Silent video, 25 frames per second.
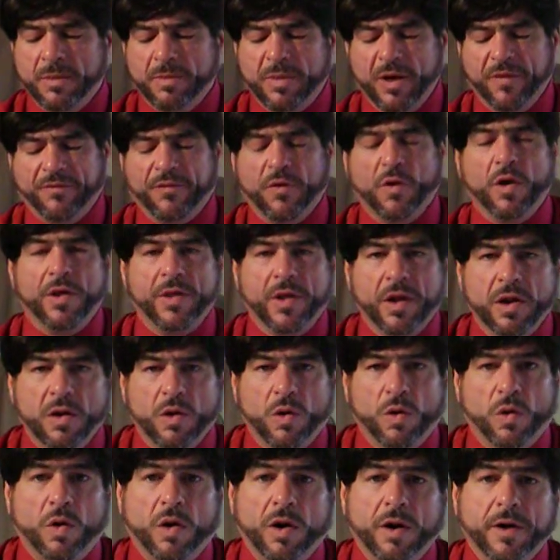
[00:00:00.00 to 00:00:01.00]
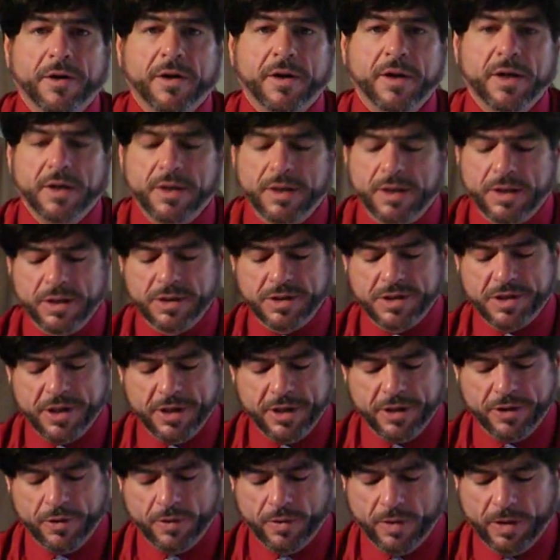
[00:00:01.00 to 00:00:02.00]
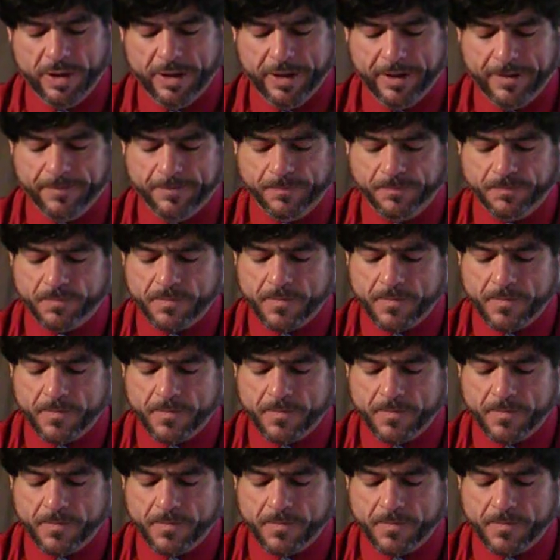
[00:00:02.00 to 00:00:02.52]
before the Lord continually.